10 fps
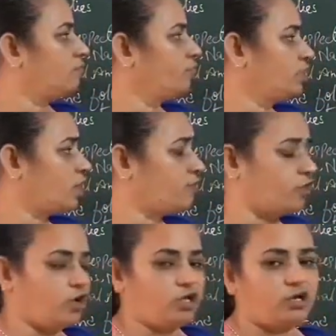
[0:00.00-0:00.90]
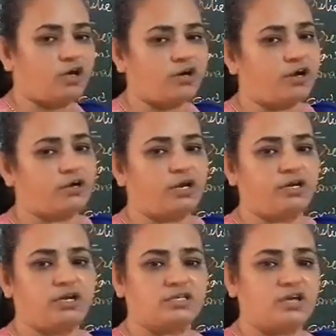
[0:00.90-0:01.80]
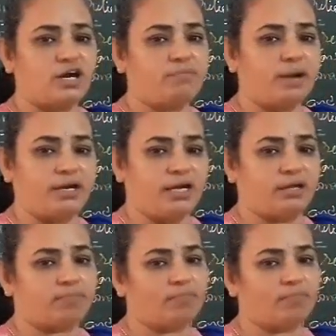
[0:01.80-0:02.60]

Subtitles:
we are following or not, it is not binding.